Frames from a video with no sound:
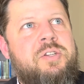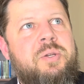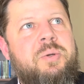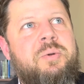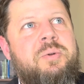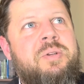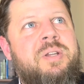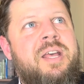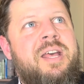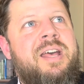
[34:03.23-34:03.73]

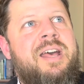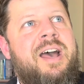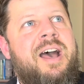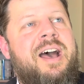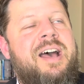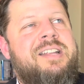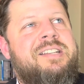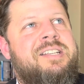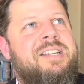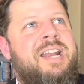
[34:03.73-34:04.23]
you
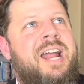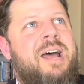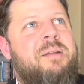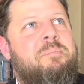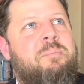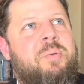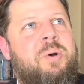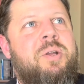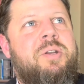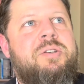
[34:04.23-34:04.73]
uh, to
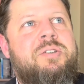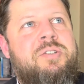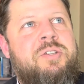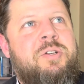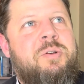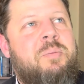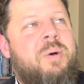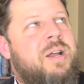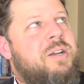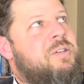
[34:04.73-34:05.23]
not put
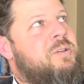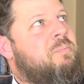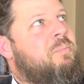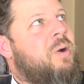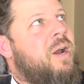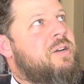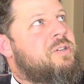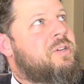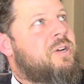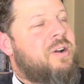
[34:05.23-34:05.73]
too much
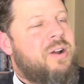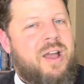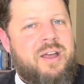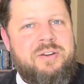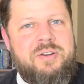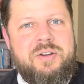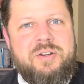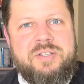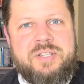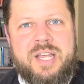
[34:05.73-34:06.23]
pressure on
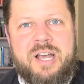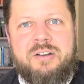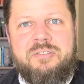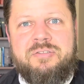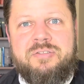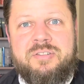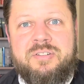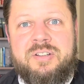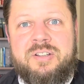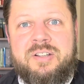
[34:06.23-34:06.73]

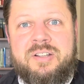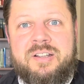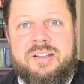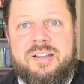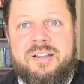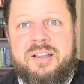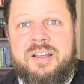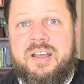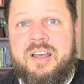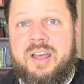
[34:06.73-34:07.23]
yourself
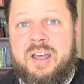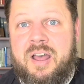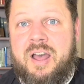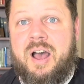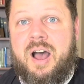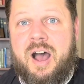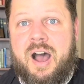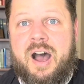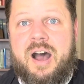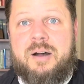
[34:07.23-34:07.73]

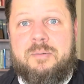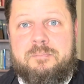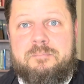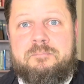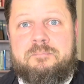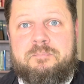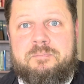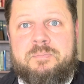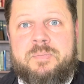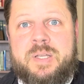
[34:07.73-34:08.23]

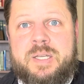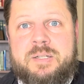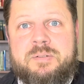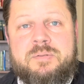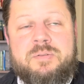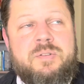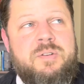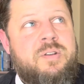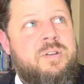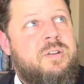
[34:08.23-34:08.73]
um,
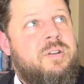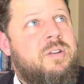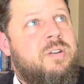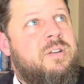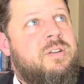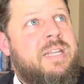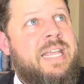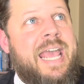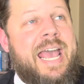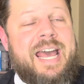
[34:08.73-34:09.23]
in
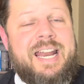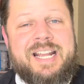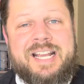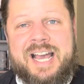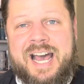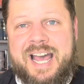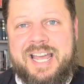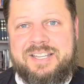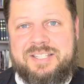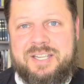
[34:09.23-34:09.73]

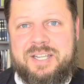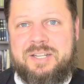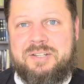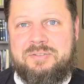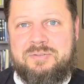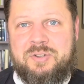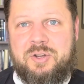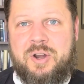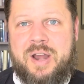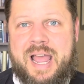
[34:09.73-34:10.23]

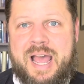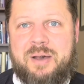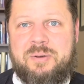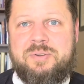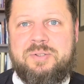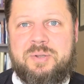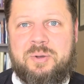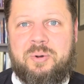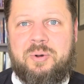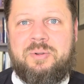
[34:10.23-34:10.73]
catechizing your
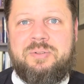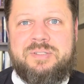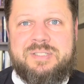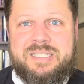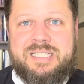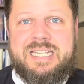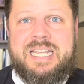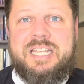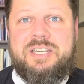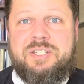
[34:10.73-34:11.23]
household and
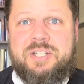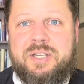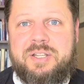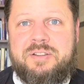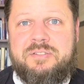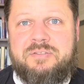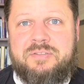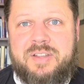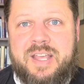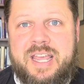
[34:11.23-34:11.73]
teaching
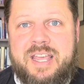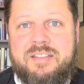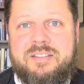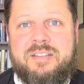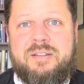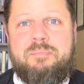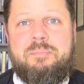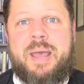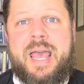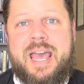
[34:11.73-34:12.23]
the faith
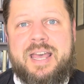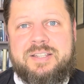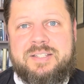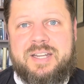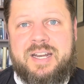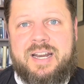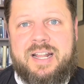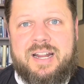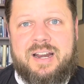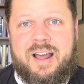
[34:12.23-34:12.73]
and
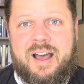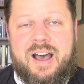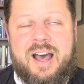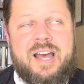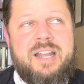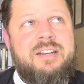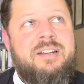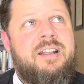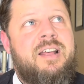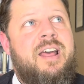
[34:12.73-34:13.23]
passing it
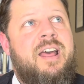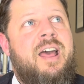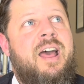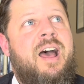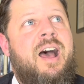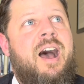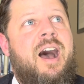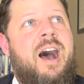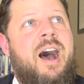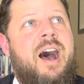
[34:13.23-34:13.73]
on,
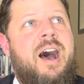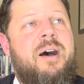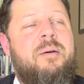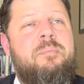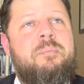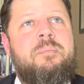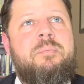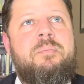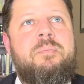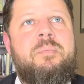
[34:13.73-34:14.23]

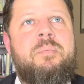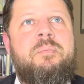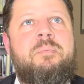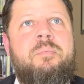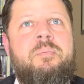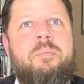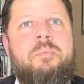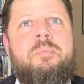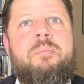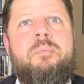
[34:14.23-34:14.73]
um,
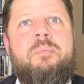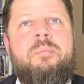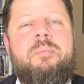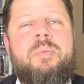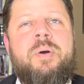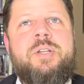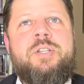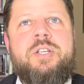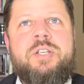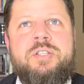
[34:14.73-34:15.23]

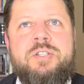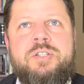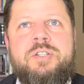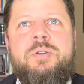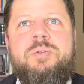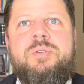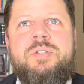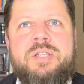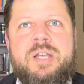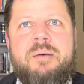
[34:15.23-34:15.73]
but just
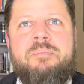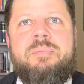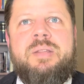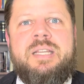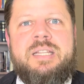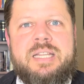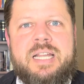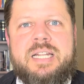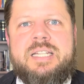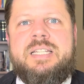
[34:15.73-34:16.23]
do
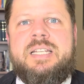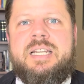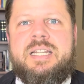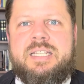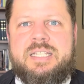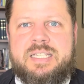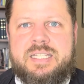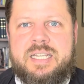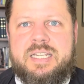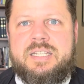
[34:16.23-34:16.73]
something that's
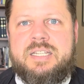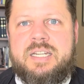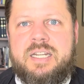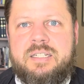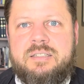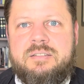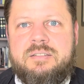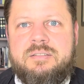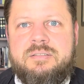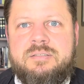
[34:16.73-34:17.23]
consistent.